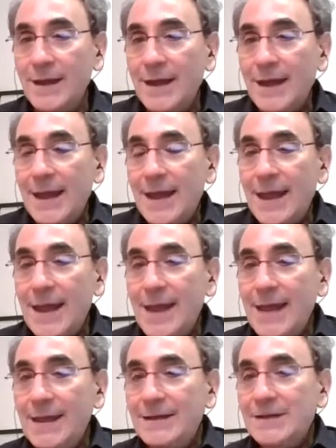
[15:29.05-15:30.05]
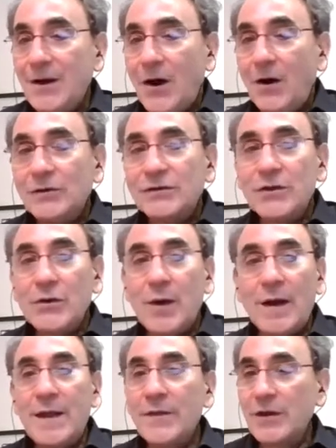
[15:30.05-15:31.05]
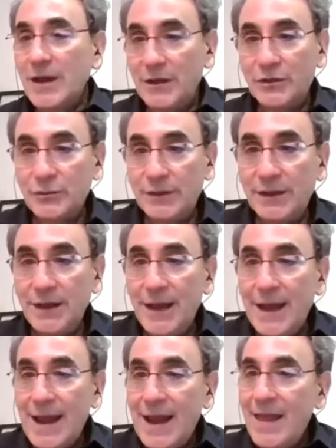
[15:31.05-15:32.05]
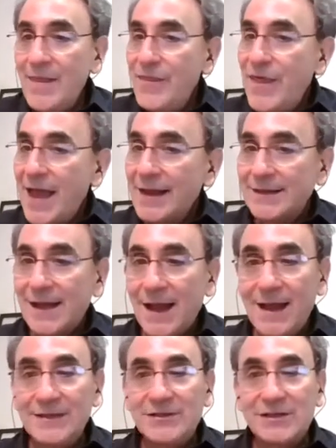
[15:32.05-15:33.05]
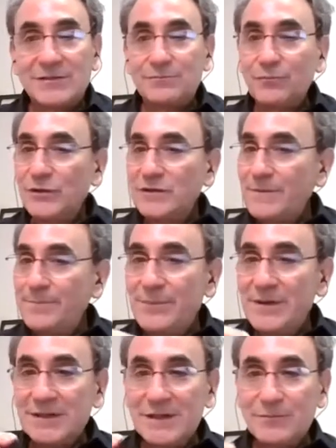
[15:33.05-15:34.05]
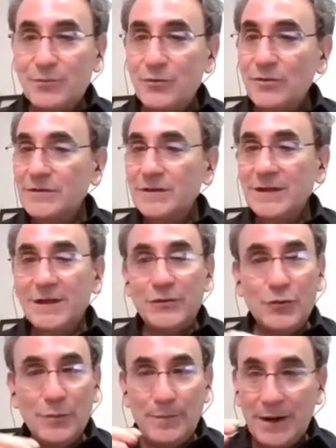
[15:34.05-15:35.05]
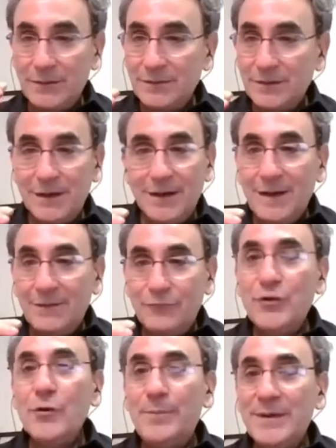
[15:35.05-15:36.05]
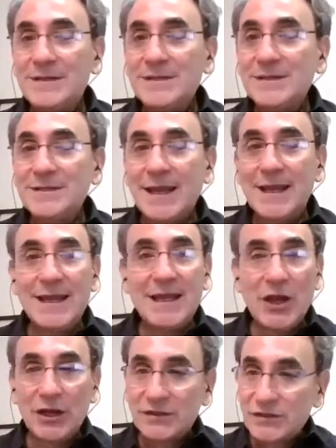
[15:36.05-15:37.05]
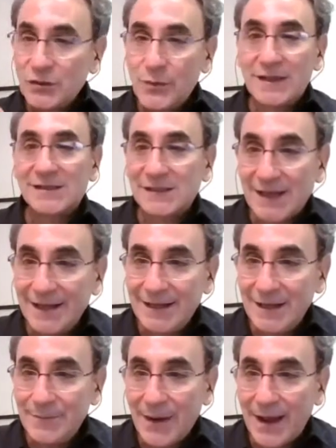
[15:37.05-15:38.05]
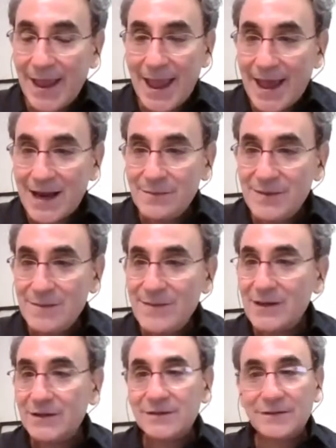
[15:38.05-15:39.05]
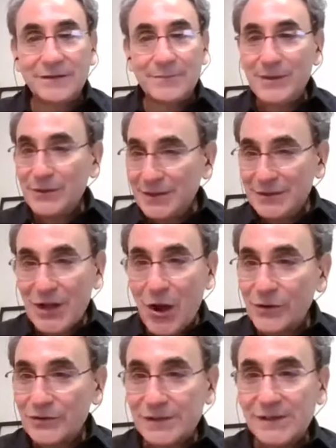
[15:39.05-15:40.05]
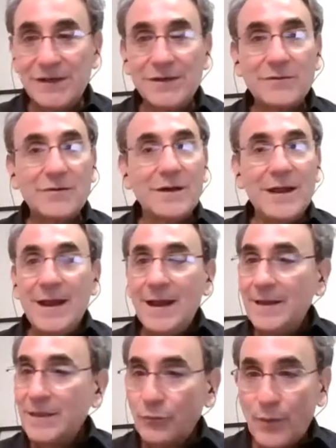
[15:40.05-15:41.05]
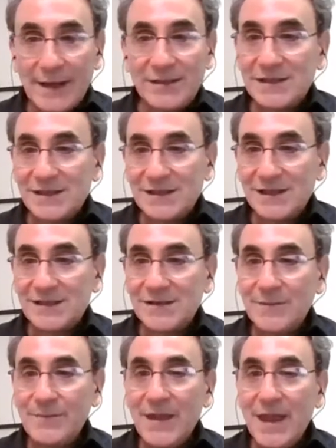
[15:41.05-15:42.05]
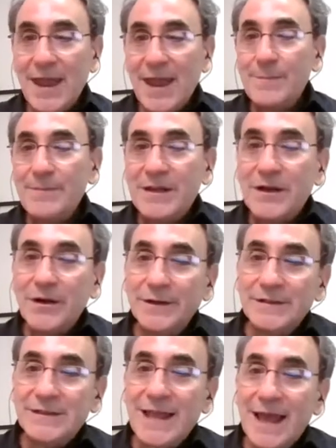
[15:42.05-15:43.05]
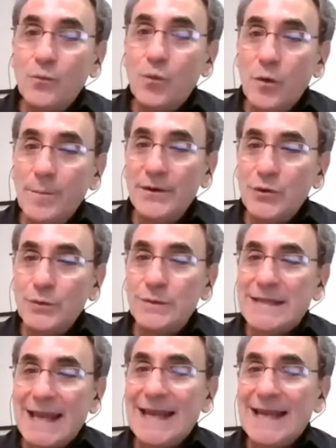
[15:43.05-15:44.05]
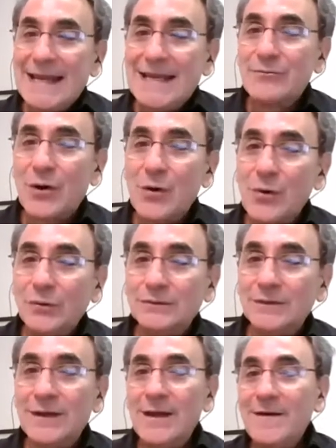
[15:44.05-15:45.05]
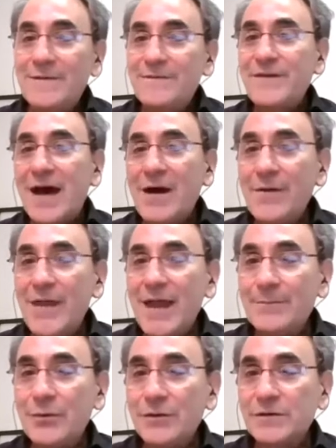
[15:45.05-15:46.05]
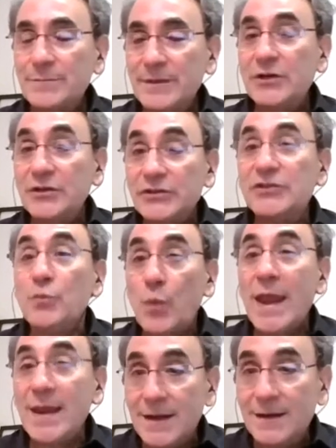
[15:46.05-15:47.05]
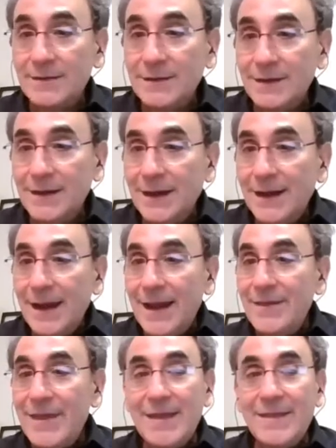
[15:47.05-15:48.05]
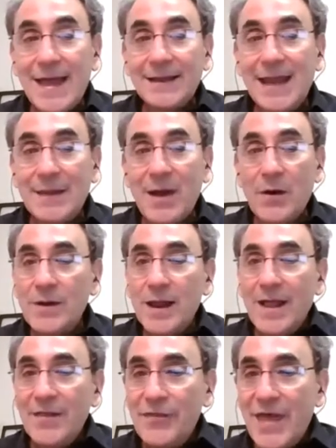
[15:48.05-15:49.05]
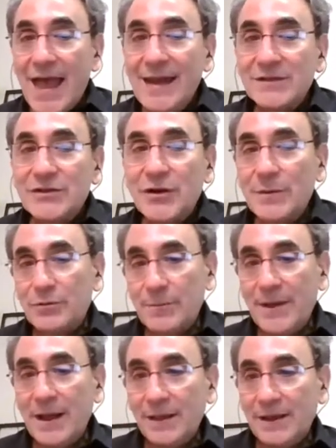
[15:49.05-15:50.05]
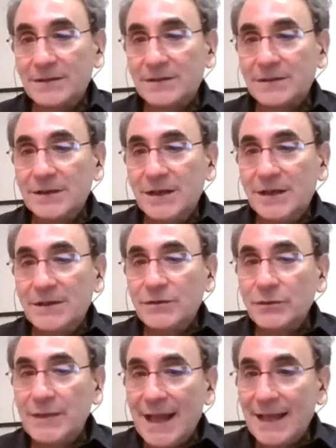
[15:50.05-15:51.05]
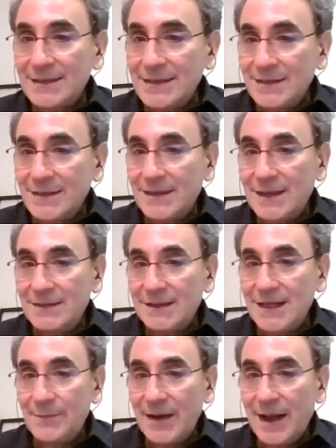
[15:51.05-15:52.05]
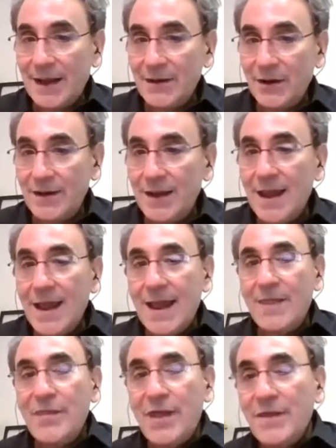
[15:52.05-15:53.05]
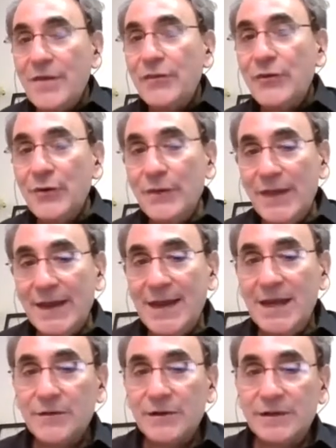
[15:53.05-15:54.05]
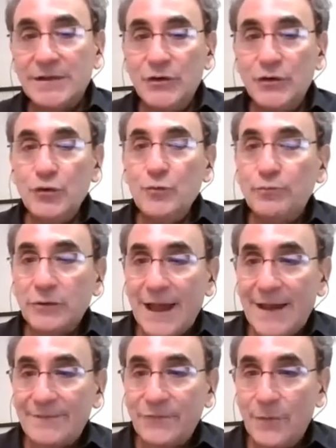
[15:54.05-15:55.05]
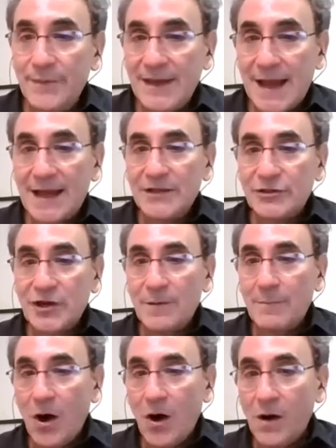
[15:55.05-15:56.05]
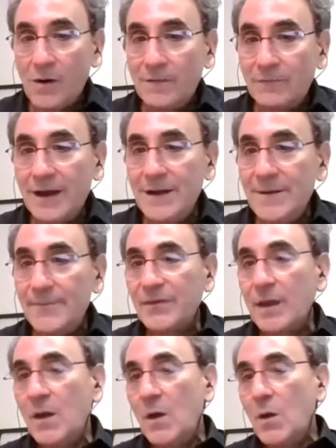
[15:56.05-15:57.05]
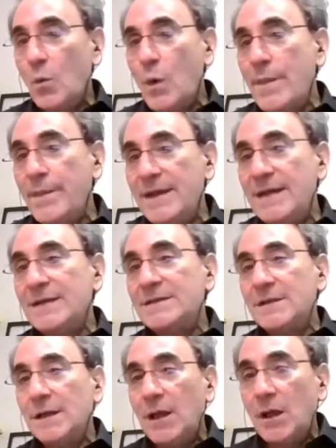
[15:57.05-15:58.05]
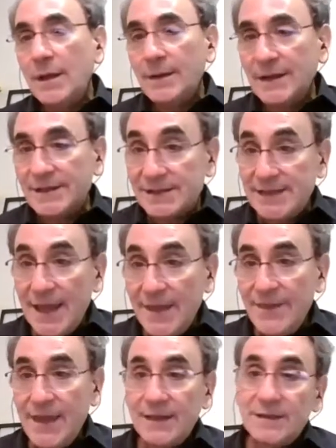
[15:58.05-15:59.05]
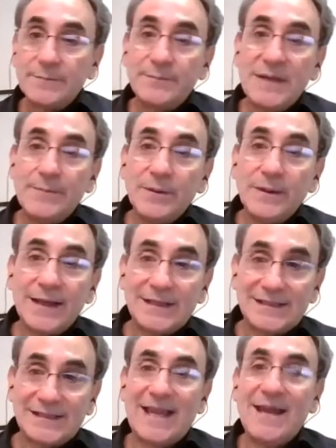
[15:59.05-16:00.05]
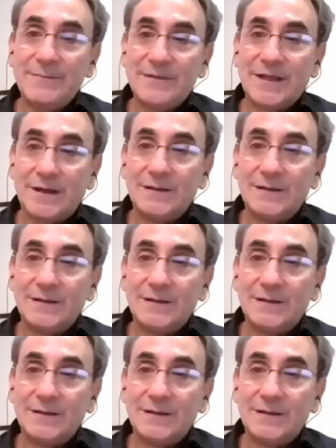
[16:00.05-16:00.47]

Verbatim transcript: and also another country. And that guy just was a business person that knew about real business, and he got so excited by Atomy because of the million dollars a year and the righteous system. And because that woman who was eighty years old found that person, because she waited, and then that came out, that is going to propel us. So that's another thing to keep an eye on. And then the third thing here is the new platform, the Azure Mall, right? When these, it's said that people like Samsung